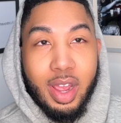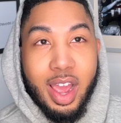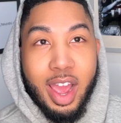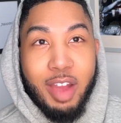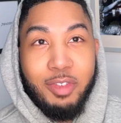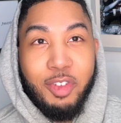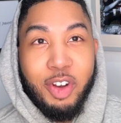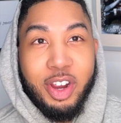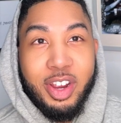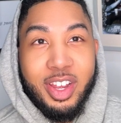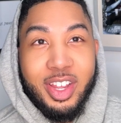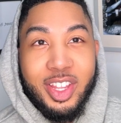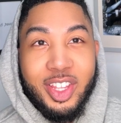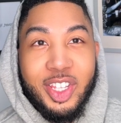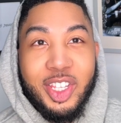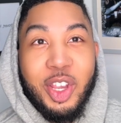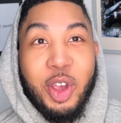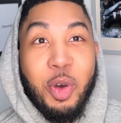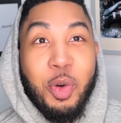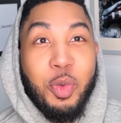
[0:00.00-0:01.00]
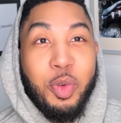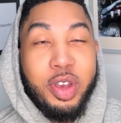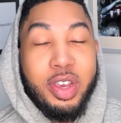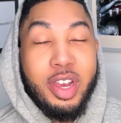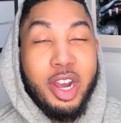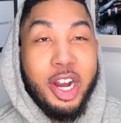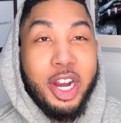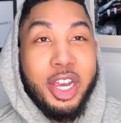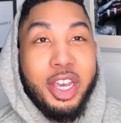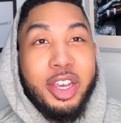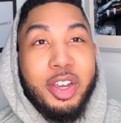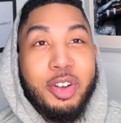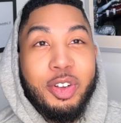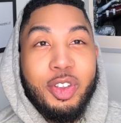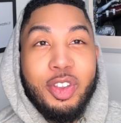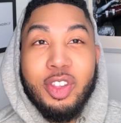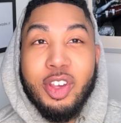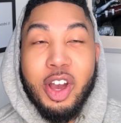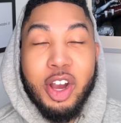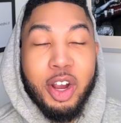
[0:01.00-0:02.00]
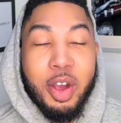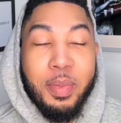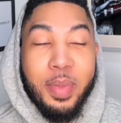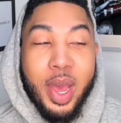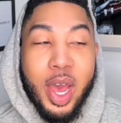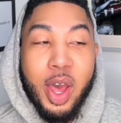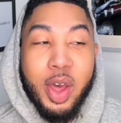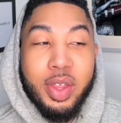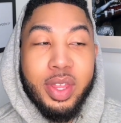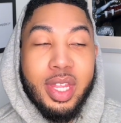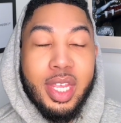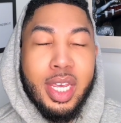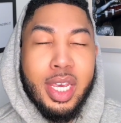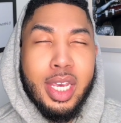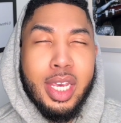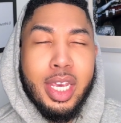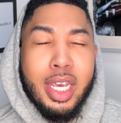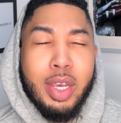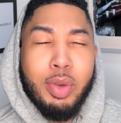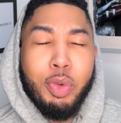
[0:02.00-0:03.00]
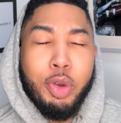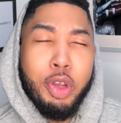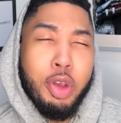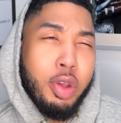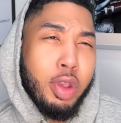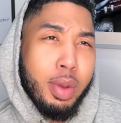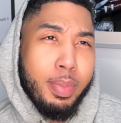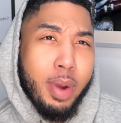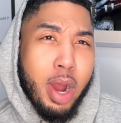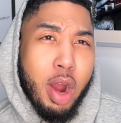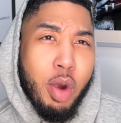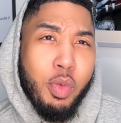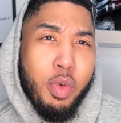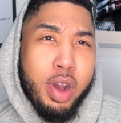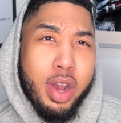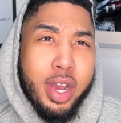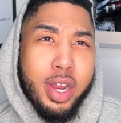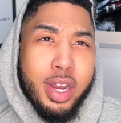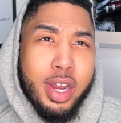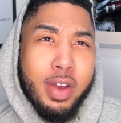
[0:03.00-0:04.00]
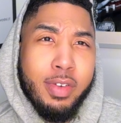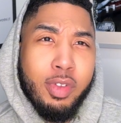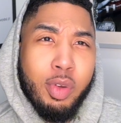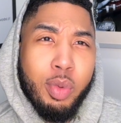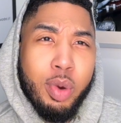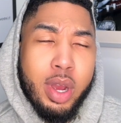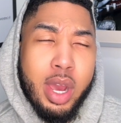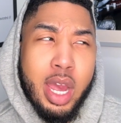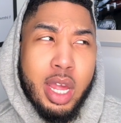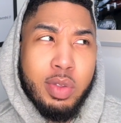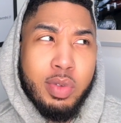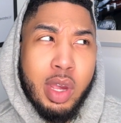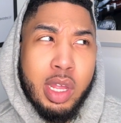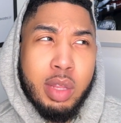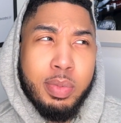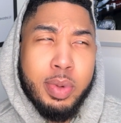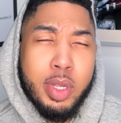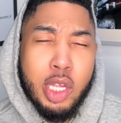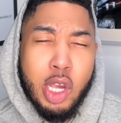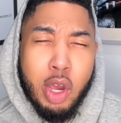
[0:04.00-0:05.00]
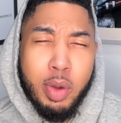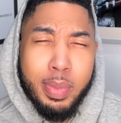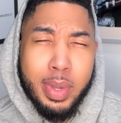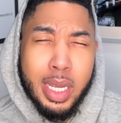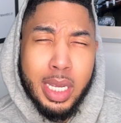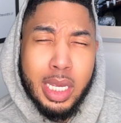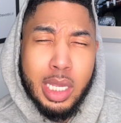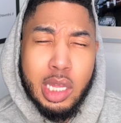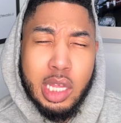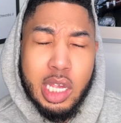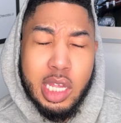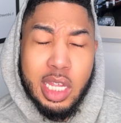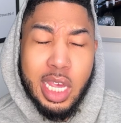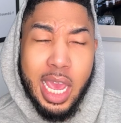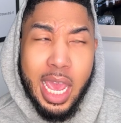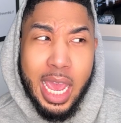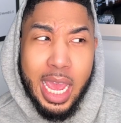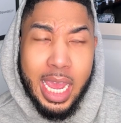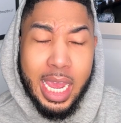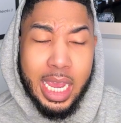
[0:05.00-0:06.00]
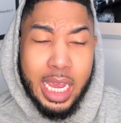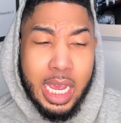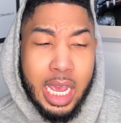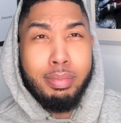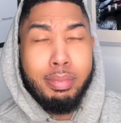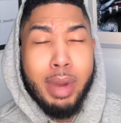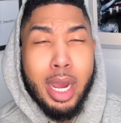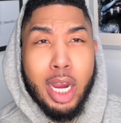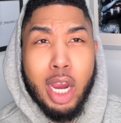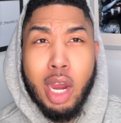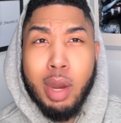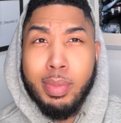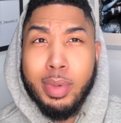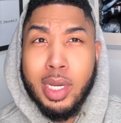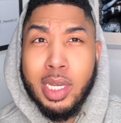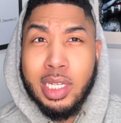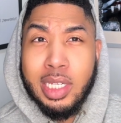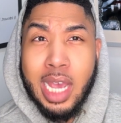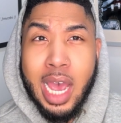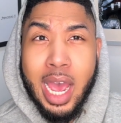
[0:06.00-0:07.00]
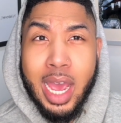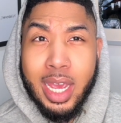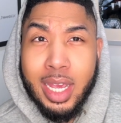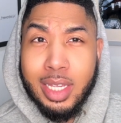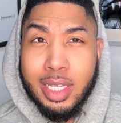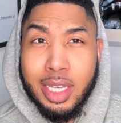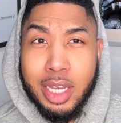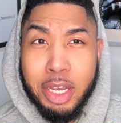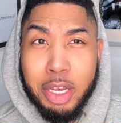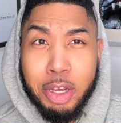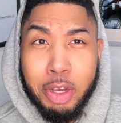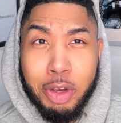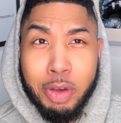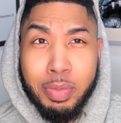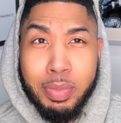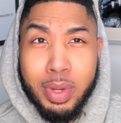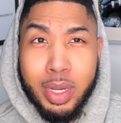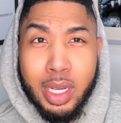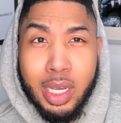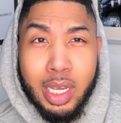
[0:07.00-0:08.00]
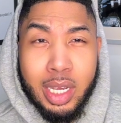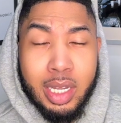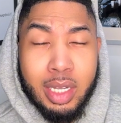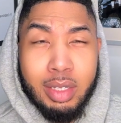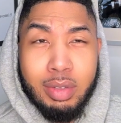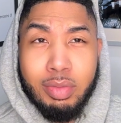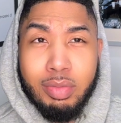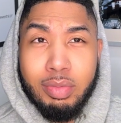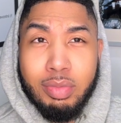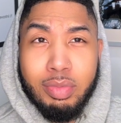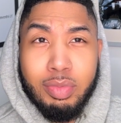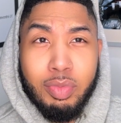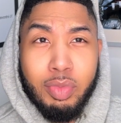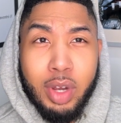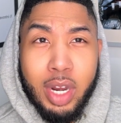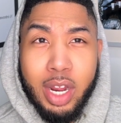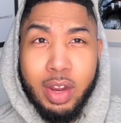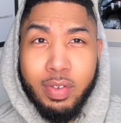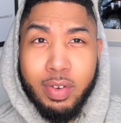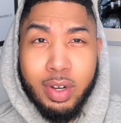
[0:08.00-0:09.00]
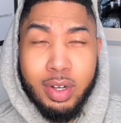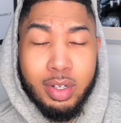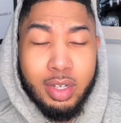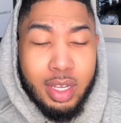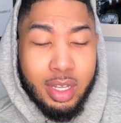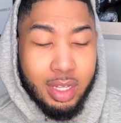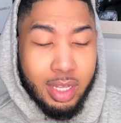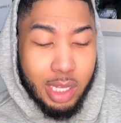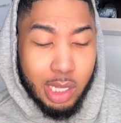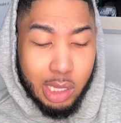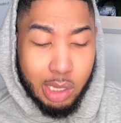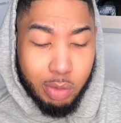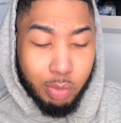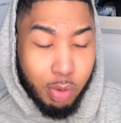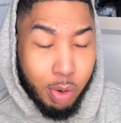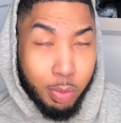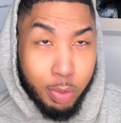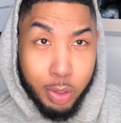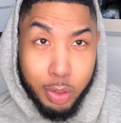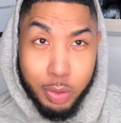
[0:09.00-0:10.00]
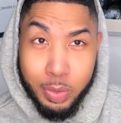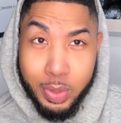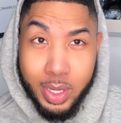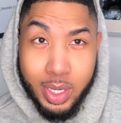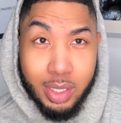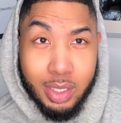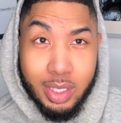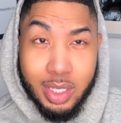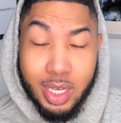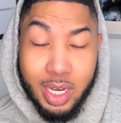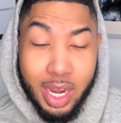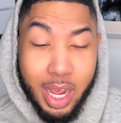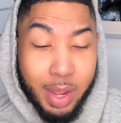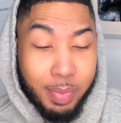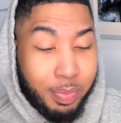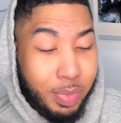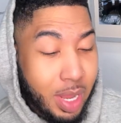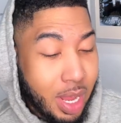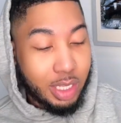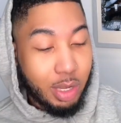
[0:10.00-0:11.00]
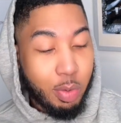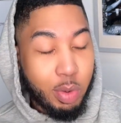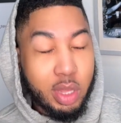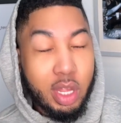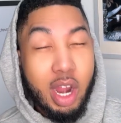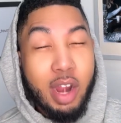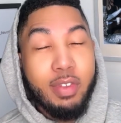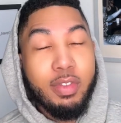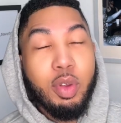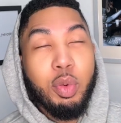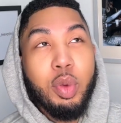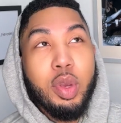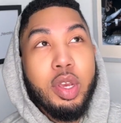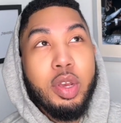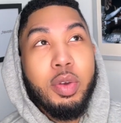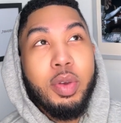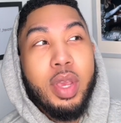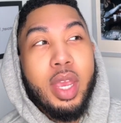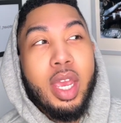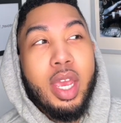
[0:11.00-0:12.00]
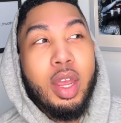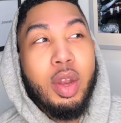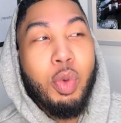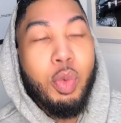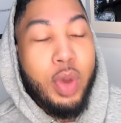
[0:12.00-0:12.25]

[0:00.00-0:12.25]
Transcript: Hi friends, so we are here to talk about the reunion part 1 of The Real Housewives of Potomac season 8. My camera is high as hell, but whatever, this is what we're doing today. So we start off the reunion.